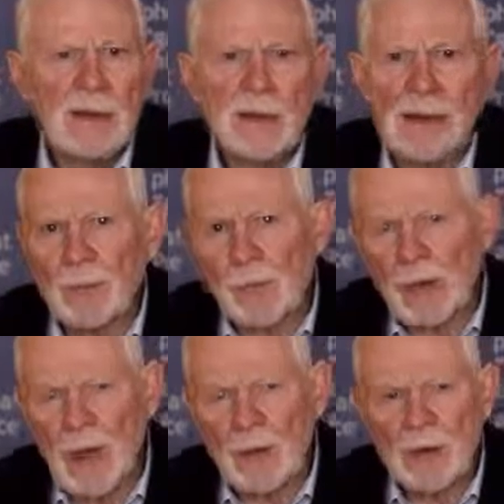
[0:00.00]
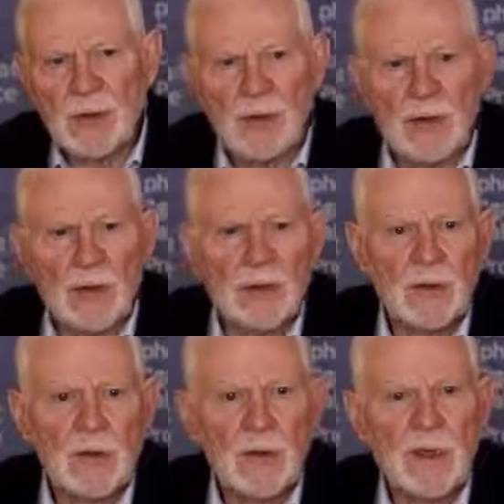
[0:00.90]
Now, when I was a
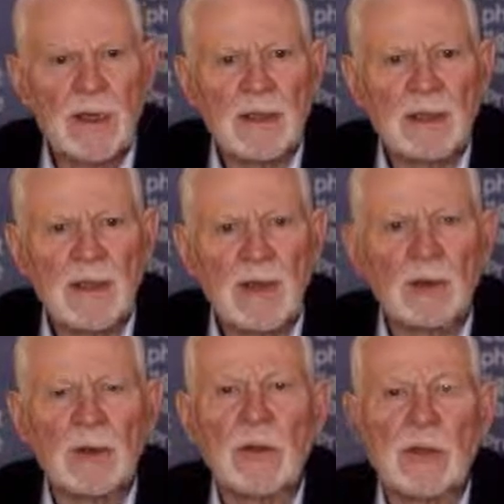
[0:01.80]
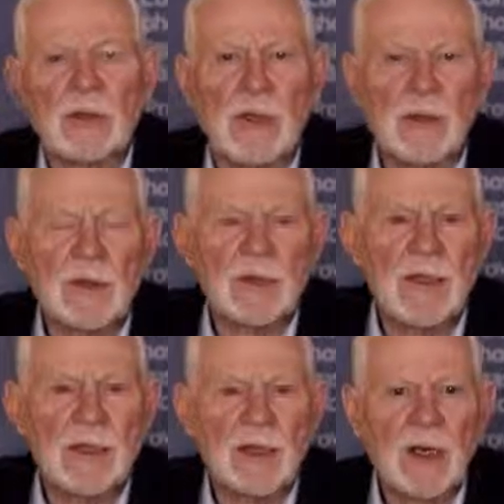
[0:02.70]
youngster, childhood diseases
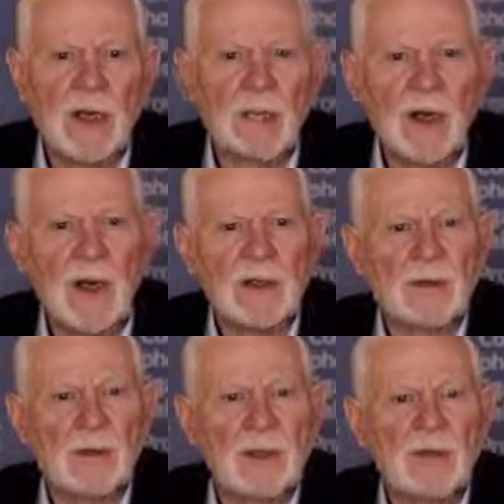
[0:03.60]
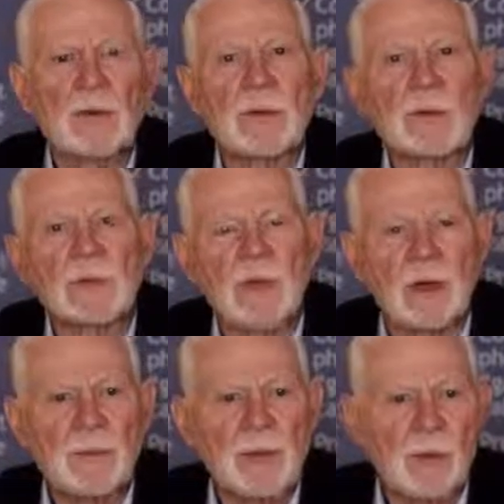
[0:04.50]
like chickenpox, measles, and
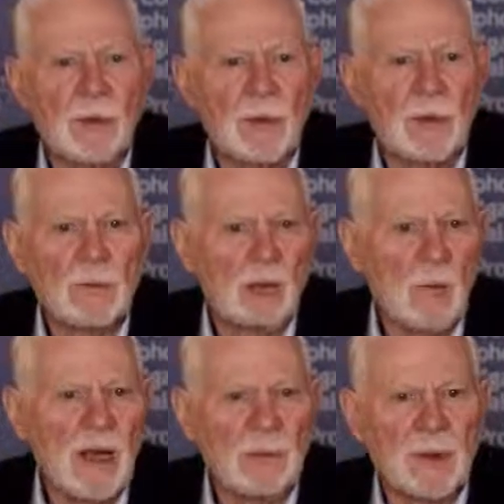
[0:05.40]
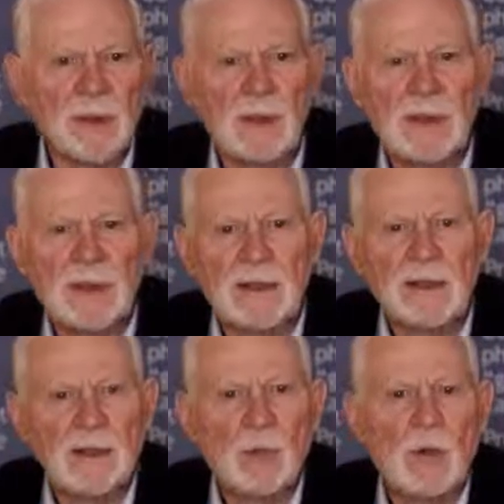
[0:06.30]
mumps were rampant.
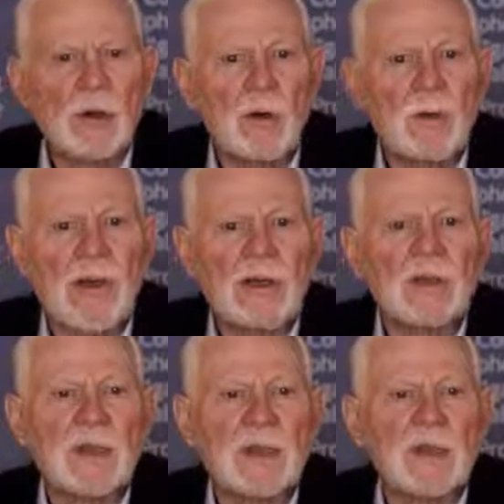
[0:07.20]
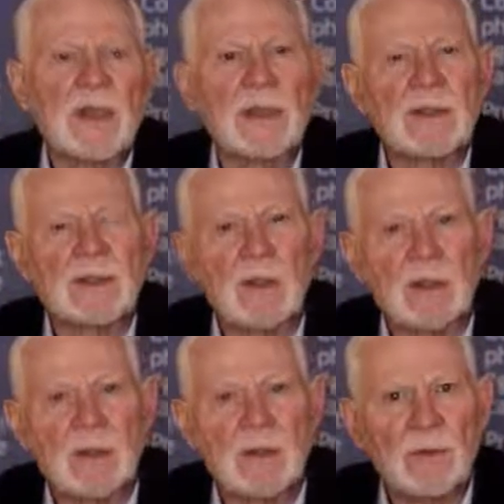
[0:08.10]
There were no vaccines against
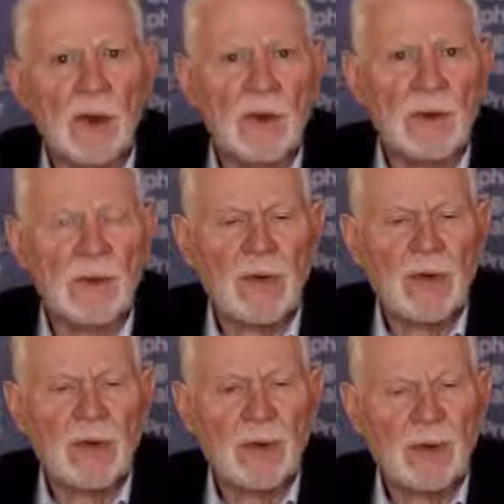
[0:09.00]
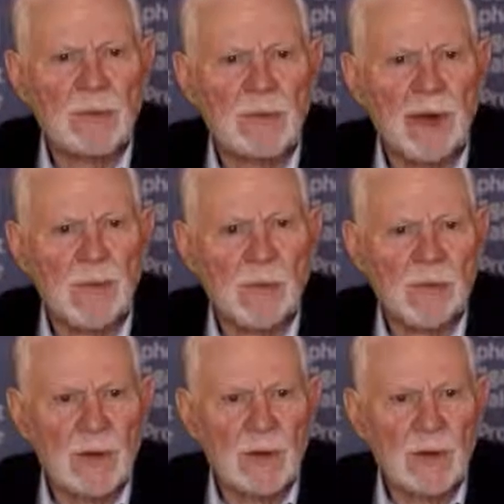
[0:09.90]
these very infectious
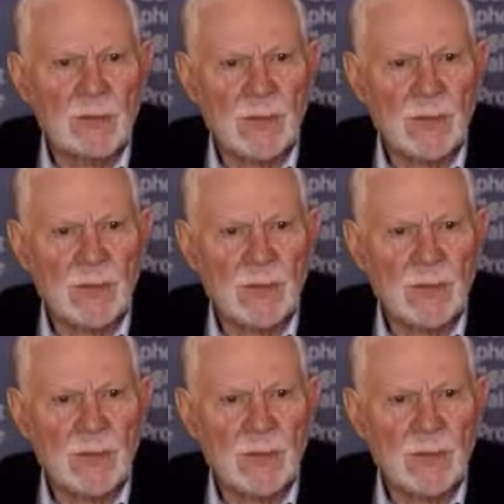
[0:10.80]
viruses.